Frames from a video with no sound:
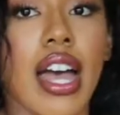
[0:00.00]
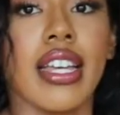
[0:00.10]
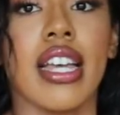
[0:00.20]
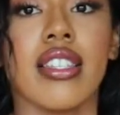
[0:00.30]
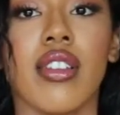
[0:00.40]
I
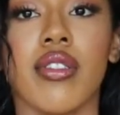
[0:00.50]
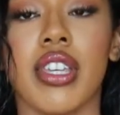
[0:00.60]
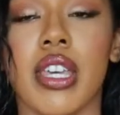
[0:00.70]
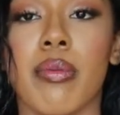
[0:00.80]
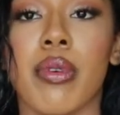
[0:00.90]
guess I'll
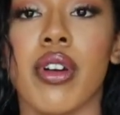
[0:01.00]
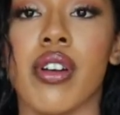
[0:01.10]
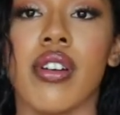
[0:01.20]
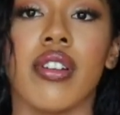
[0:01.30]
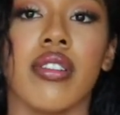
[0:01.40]
keep
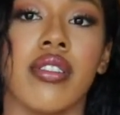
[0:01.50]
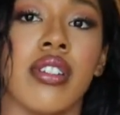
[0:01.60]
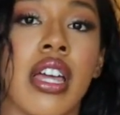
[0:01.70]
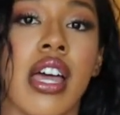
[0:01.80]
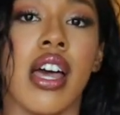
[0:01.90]
her.
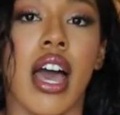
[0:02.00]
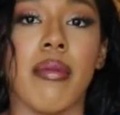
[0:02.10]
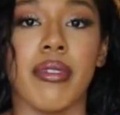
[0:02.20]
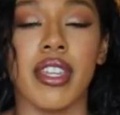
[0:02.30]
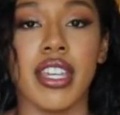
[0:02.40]

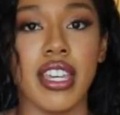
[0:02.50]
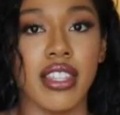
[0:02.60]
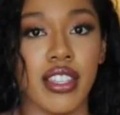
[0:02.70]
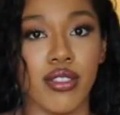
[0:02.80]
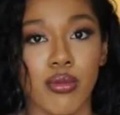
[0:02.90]
I'm thinking
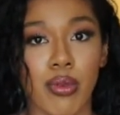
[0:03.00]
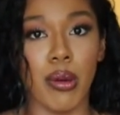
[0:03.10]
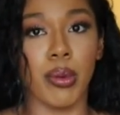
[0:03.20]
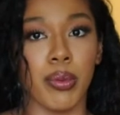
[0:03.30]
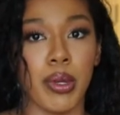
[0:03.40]
this will
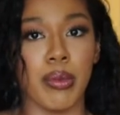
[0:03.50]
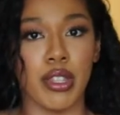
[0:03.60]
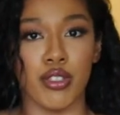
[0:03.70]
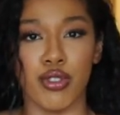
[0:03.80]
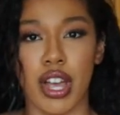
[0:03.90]
probably be
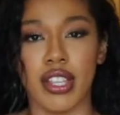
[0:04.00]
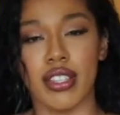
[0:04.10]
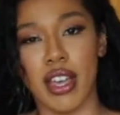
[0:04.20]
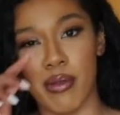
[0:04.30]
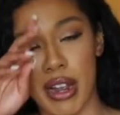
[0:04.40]
the
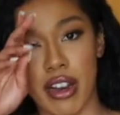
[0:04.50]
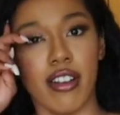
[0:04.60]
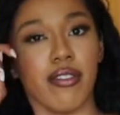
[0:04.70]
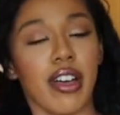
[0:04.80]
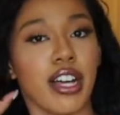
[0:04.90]
dress I
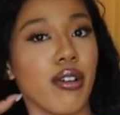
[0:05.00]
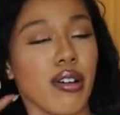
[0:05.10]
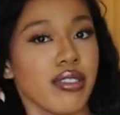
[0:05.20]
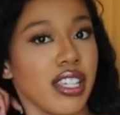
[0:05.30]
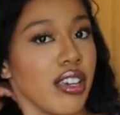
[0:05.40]
wear if I go
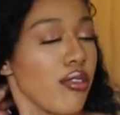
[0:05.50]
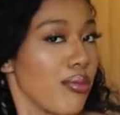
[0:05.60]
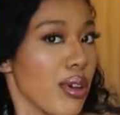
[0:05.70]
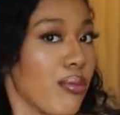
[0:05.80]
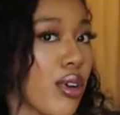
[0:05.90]
out to eat
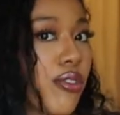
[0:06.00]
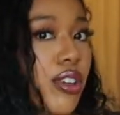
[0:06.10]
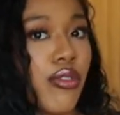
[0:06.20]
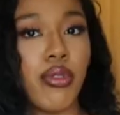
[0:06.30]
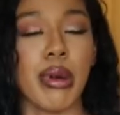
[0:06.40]
with my
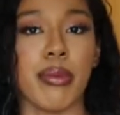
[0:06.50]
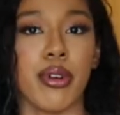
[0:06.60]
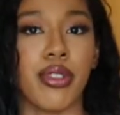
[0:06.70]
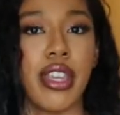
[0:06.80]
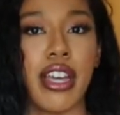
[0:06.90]
boyfriend for my
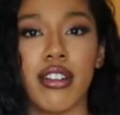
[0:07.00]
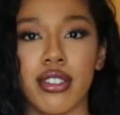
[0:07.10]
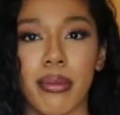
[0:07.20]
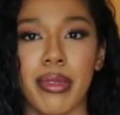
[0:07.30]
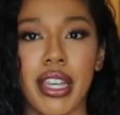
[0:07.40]
birthday or
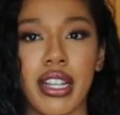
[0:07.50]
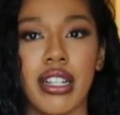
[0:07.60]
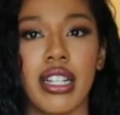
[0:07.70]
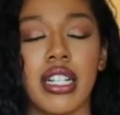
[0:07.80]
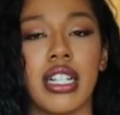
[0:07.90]
something.
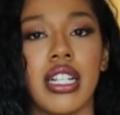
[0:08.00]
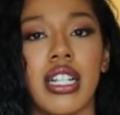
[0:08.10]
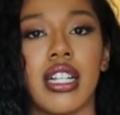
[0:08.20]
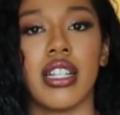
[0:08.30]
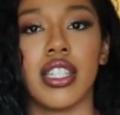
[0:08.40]

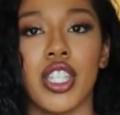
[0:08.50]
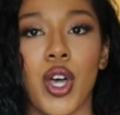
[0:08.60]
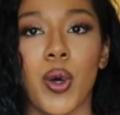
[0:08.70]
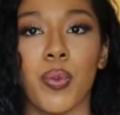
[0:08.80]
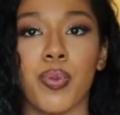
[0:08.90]
So,
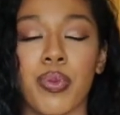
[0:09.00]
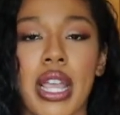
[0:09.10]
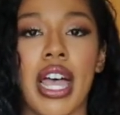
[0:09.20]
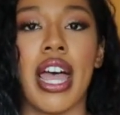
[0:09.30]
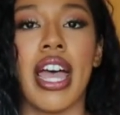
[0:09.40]

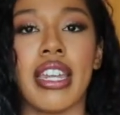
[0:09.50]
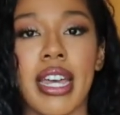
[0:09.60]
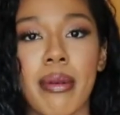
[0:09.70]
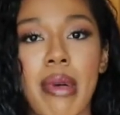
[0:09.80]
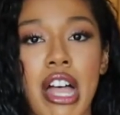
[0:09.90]
and
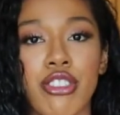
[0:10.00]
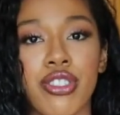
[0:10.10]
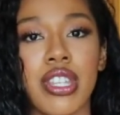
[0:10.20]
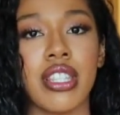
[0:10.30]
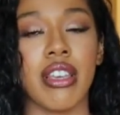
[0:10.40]
I
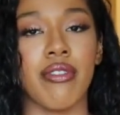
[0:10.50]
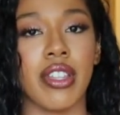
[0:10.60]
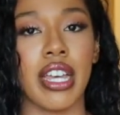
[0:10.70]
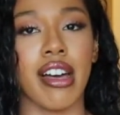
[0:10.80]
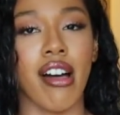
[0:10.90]
imagine this, I
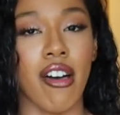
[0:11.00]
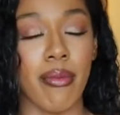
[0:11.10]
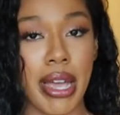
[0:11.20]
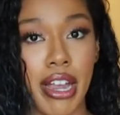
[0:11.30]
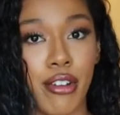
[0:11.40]
feel like I'll have
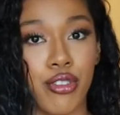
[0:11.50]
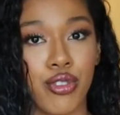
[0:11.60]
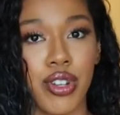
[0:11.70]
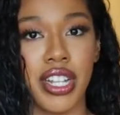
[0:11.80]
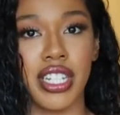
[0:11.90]
my hair
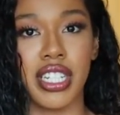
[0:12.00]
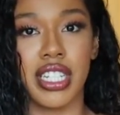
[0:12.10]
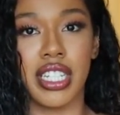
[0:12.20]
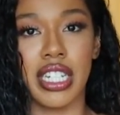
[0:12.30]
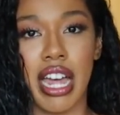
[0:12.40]

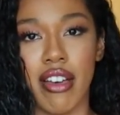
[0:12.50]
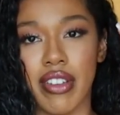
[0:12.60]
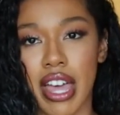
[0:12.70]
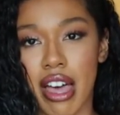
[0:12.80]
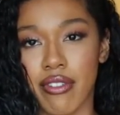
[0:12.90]
straightened and have
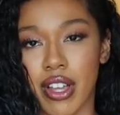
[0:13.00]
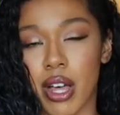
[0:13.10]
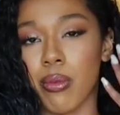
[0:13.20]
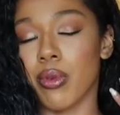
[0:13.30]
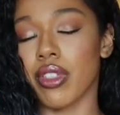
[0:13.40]
it half
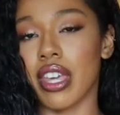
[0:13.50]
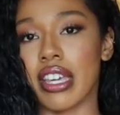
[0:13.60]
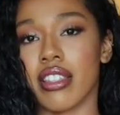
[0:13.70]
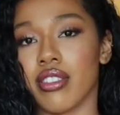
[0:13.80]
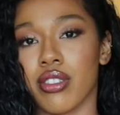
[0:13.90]
up with
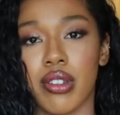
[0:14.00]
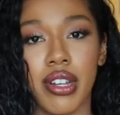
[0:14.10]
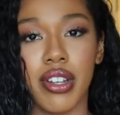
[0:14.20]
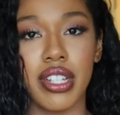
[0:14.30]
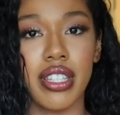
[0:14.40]
like these cute
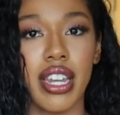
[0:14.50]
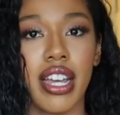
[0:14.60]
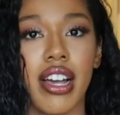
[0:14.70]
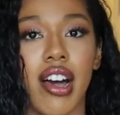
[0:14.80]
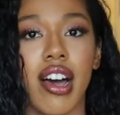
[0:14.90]
earrings that
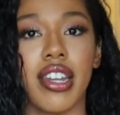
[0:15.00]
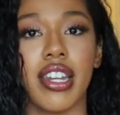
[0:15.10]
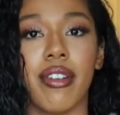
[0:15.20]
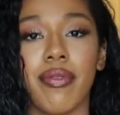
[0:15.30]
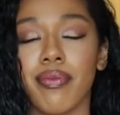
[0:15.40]
I got
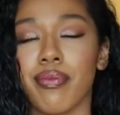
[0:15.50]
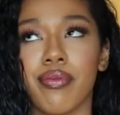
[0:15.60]
and